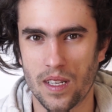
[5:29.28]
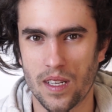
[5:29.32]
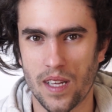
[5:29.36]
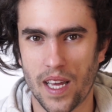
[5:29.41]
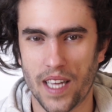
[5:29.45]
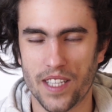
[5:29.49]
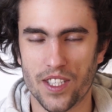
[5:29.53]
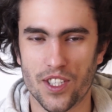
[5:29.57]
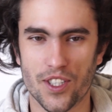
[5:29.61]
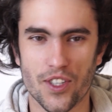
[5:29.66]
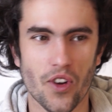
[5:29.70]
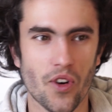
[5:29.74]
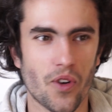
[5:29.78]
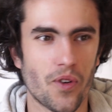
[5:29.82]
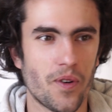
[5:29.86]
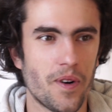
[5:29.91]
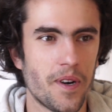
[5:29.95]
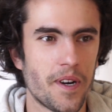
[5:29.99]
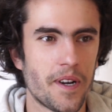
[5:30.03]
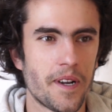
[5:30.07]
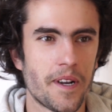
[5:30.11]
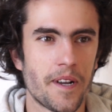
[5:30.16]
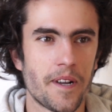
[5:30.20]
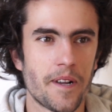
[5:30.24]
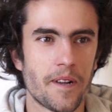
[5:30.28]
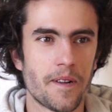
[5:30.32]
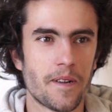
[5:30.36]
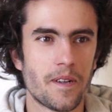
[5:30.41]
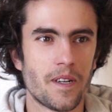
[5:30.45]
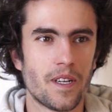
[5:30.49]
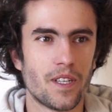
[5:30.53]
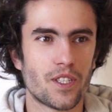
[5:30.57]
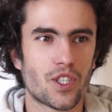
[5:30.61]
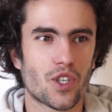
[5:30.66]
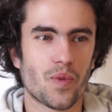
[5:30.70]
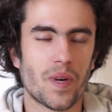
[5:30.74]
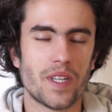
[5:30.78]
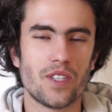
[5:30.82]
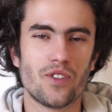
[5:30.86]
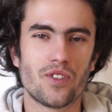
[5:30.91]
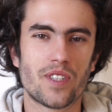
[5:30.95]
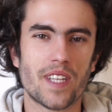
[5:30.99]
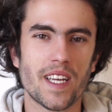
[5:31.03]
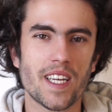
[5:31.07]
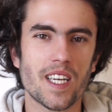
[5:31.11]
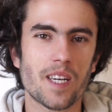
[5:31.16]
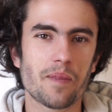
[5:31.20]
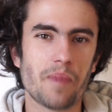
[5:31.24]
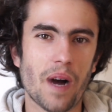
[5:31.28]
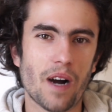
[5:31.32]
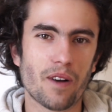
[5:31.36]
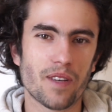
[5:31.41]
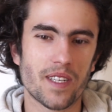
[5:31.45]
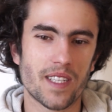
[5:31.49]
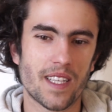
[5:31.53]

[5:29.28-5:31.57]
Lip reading: And so when you think about